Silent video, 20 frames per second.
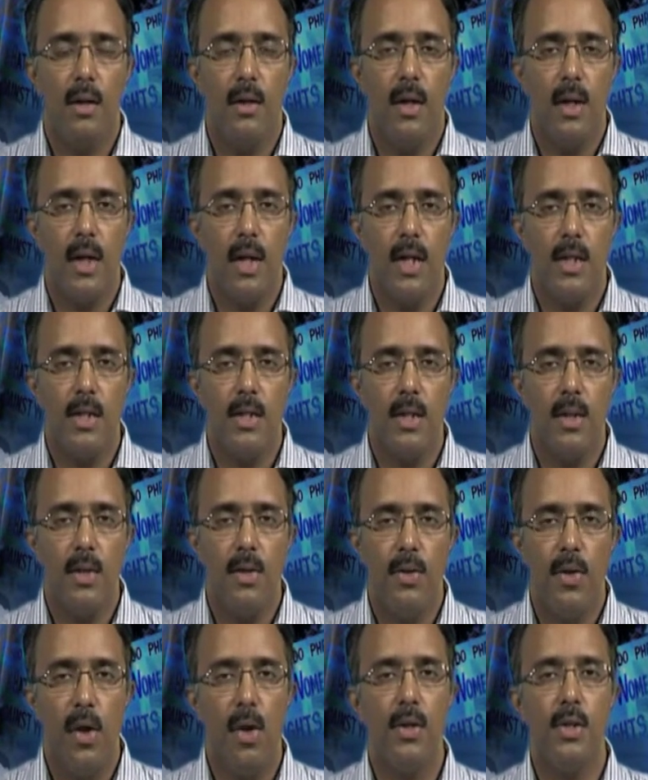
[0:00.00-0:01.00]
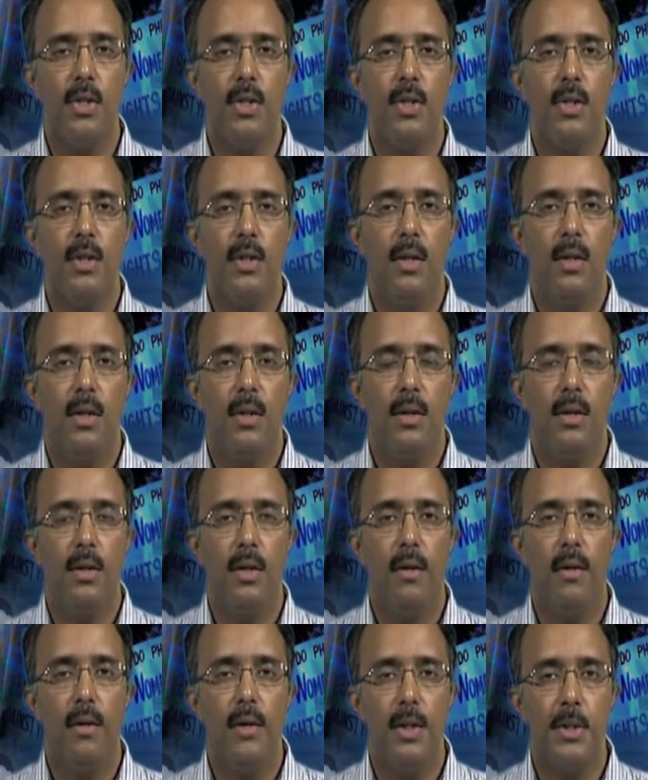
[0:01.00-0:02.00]
is not
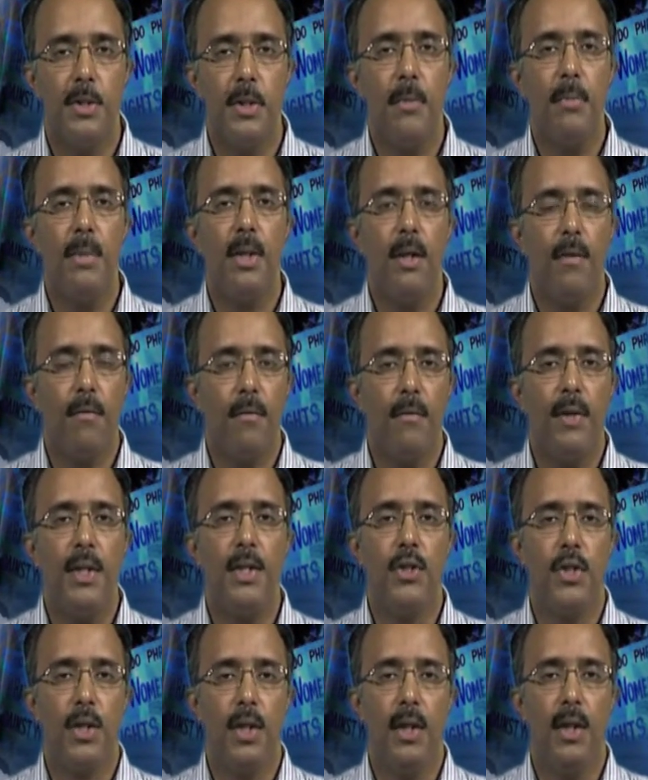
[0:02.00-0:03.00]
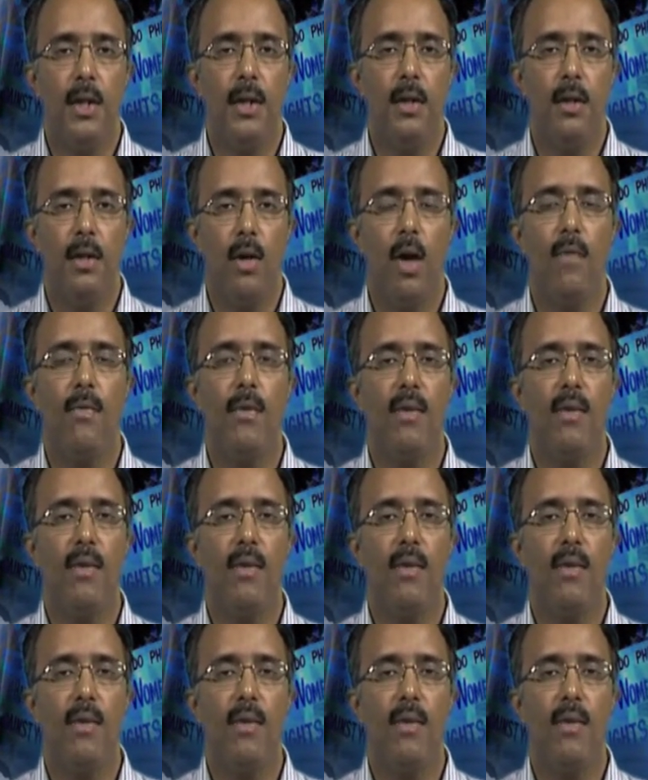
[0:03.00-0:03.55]
the determining feature of our